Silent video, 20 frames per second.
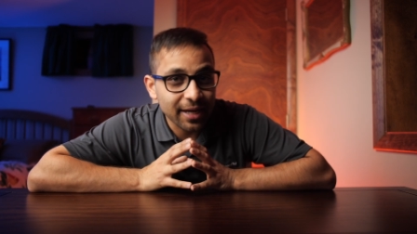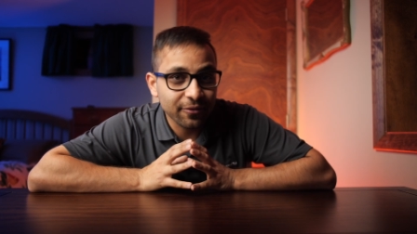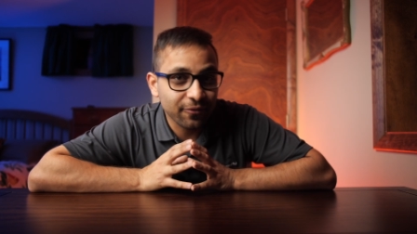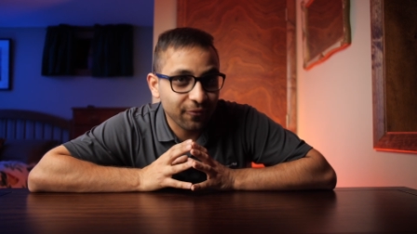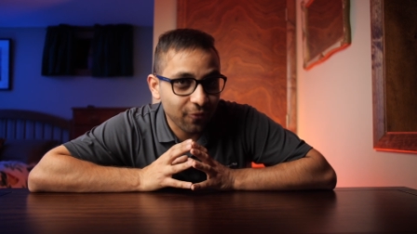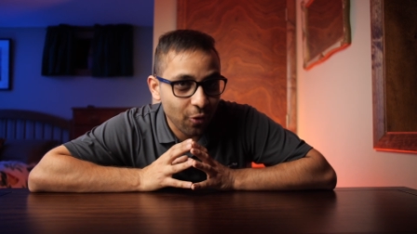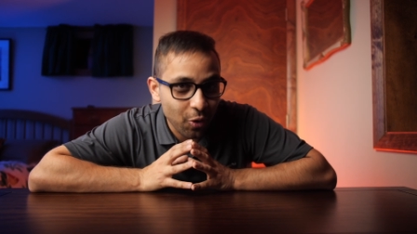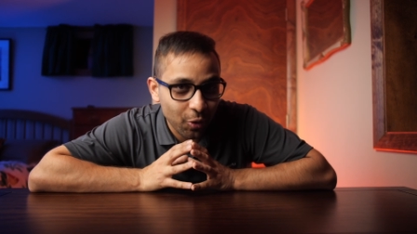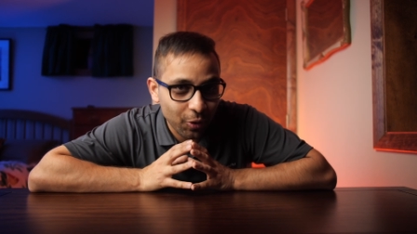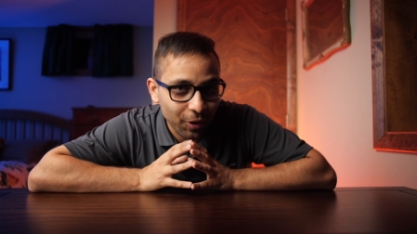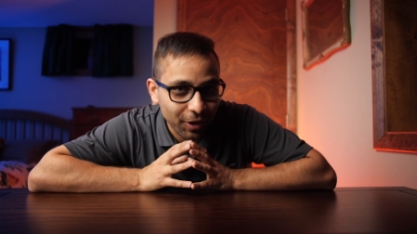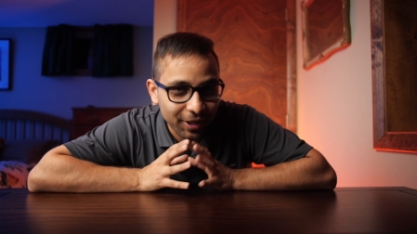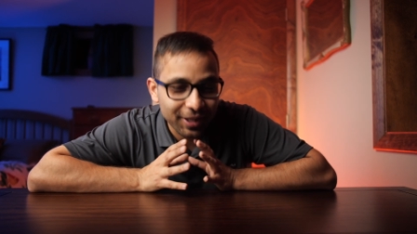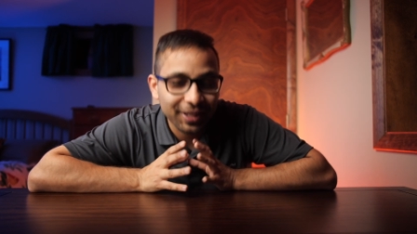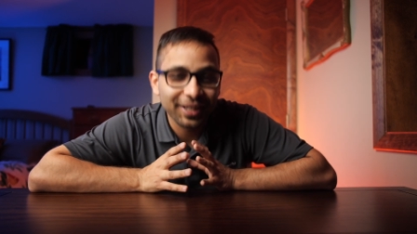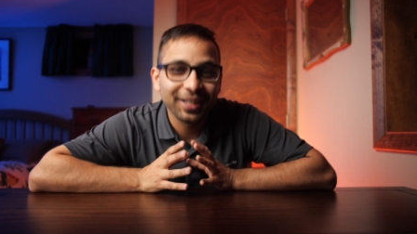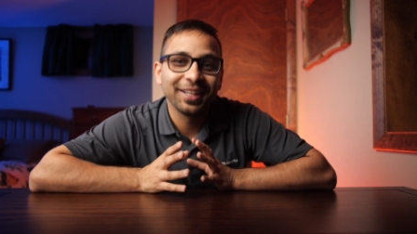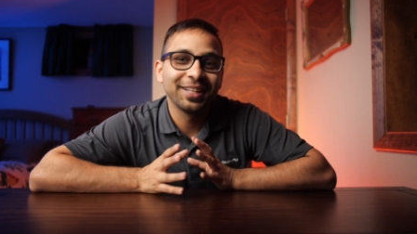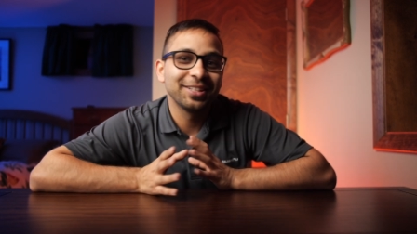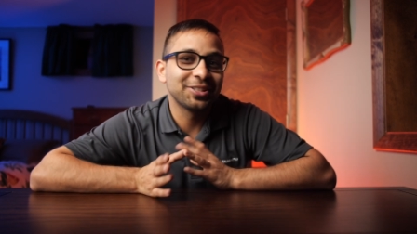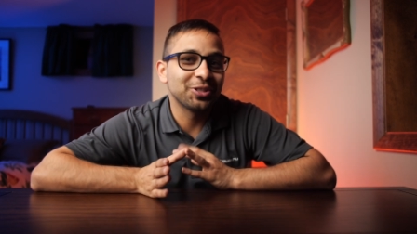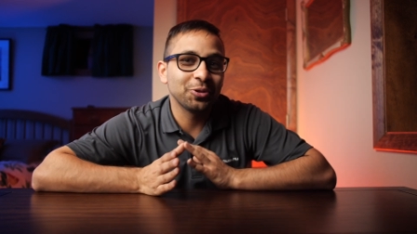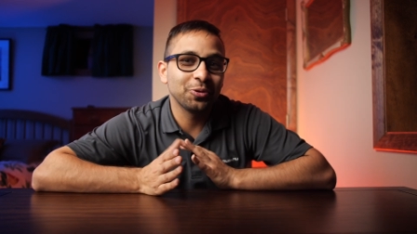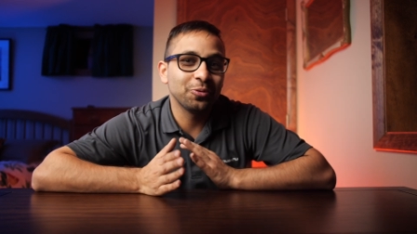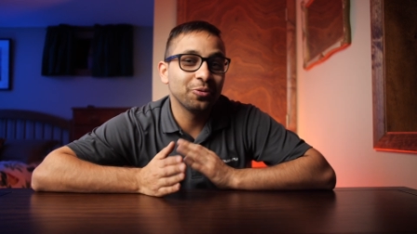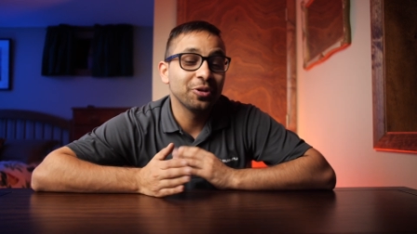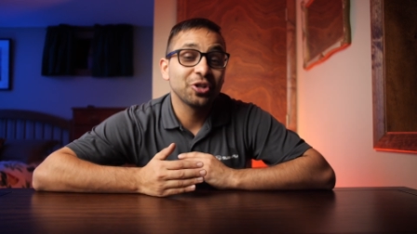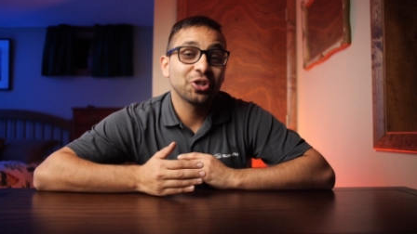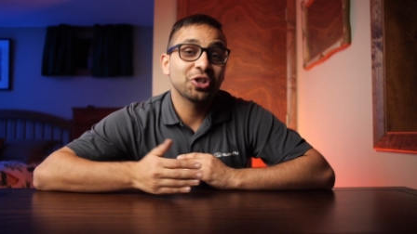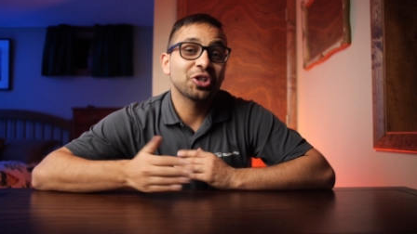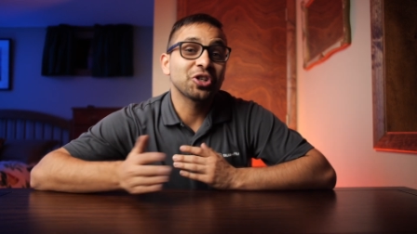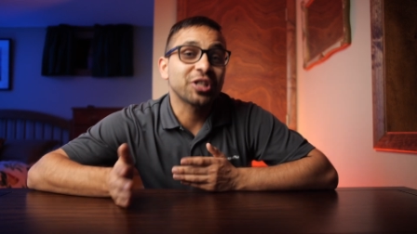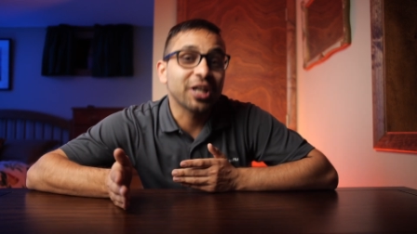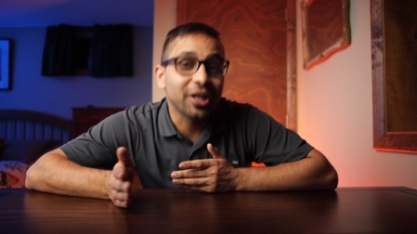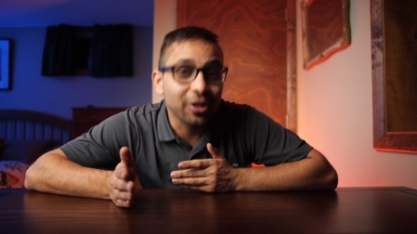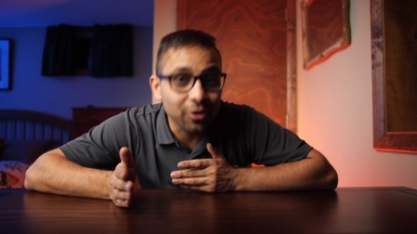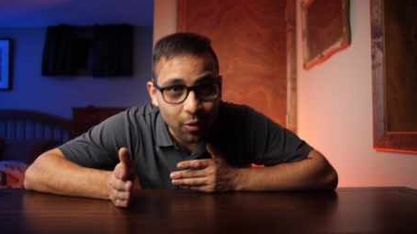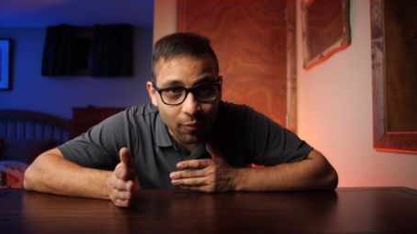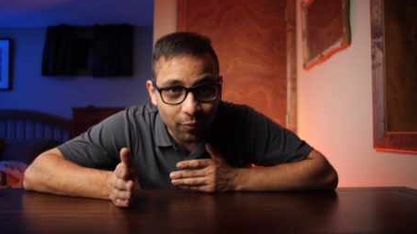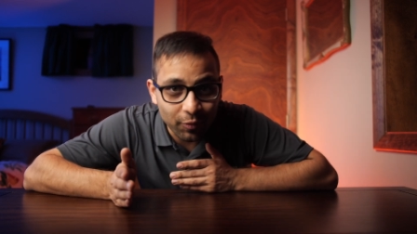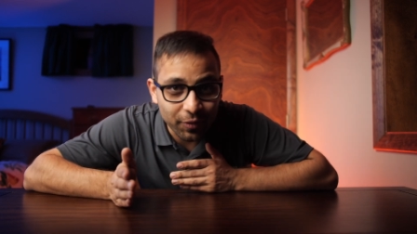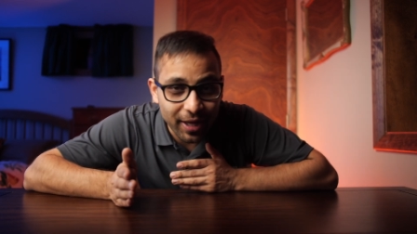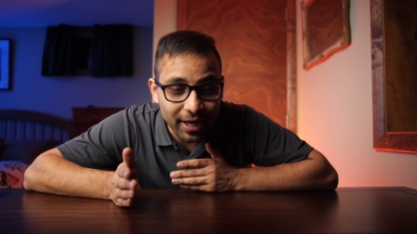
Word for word: afford to shell over